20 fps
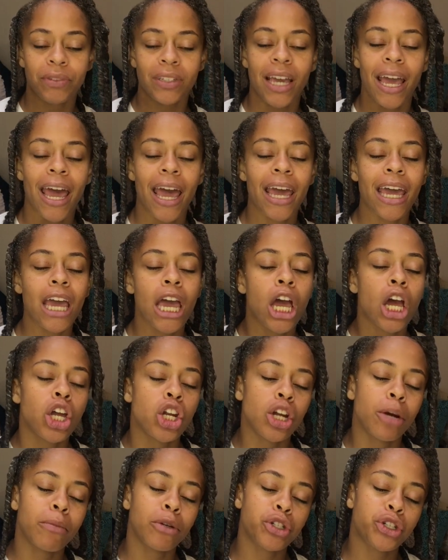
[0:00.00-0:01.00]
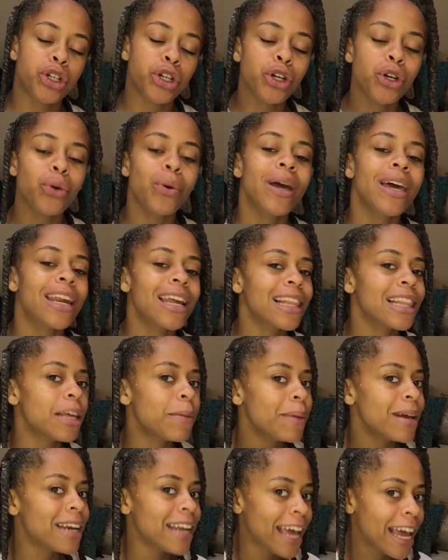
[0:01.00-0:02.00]
Okay. Number 2, it
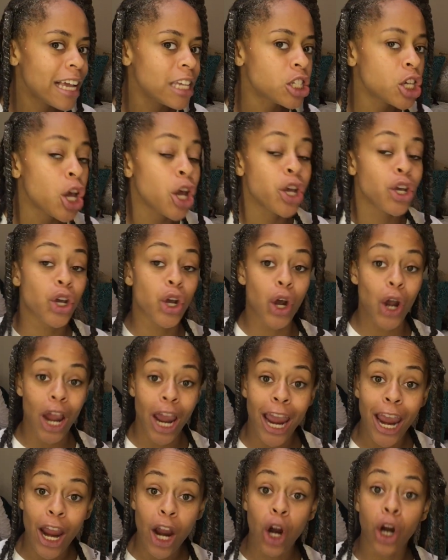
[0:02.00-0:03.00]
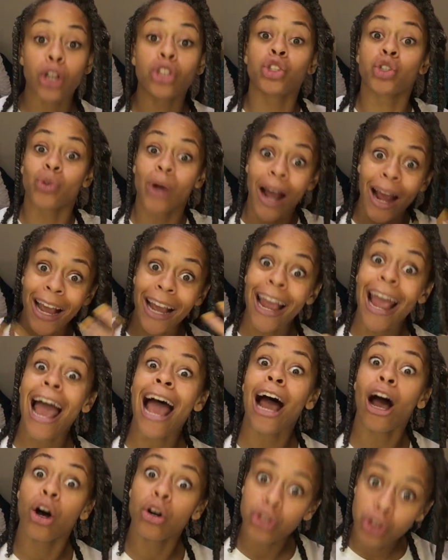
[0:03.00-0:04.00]
eliminates your hair drying
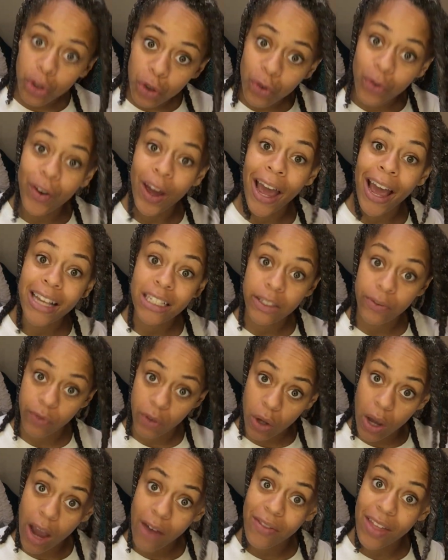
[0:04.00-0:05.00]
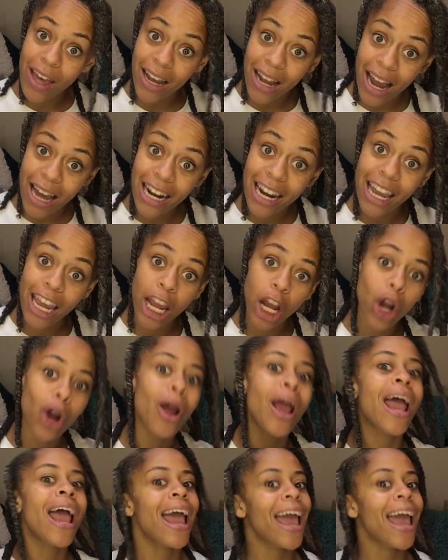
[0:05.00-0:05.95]
out too fast if you have that kind of hair,